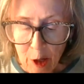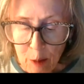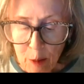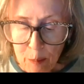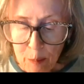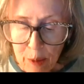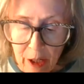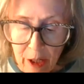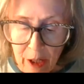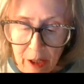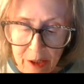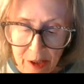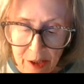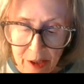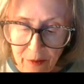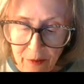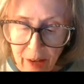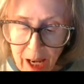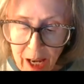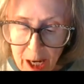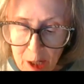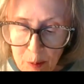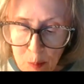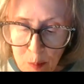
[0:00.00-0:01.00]
because of
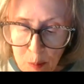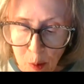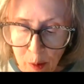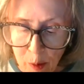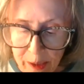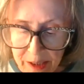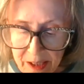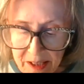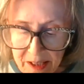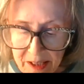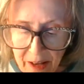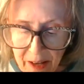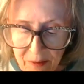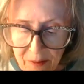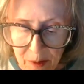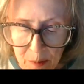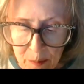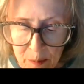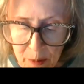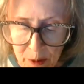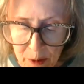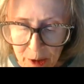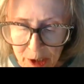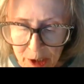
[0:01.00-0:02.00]
8.7
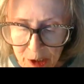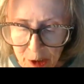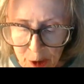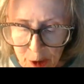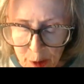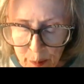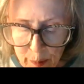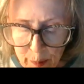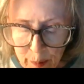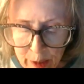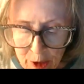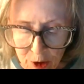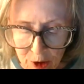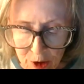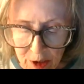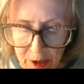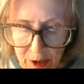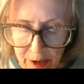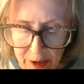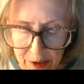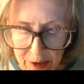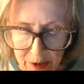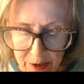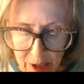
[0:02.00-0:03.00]
million
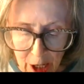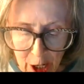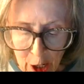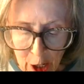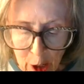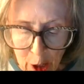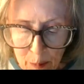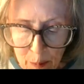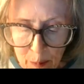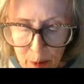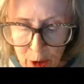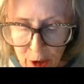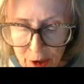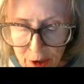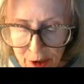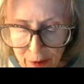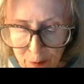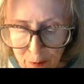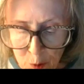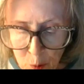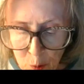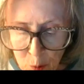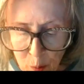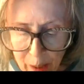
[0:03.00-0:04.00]
species, because
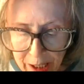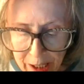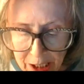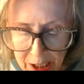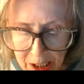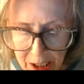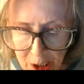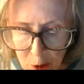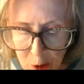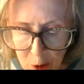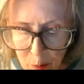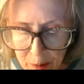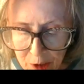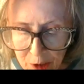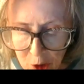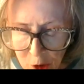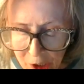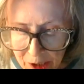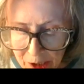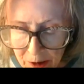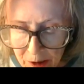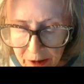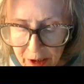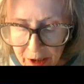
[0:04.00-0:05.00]
of 20
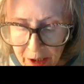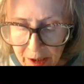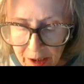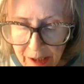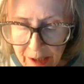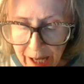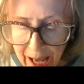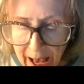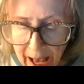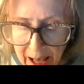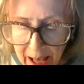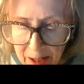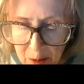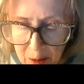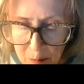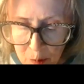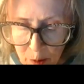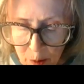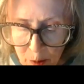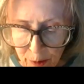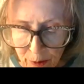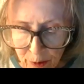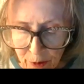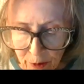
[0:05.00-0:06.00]
quintillion
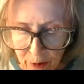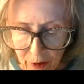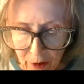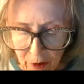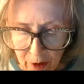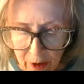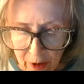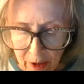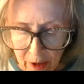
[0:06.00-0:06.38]
animals.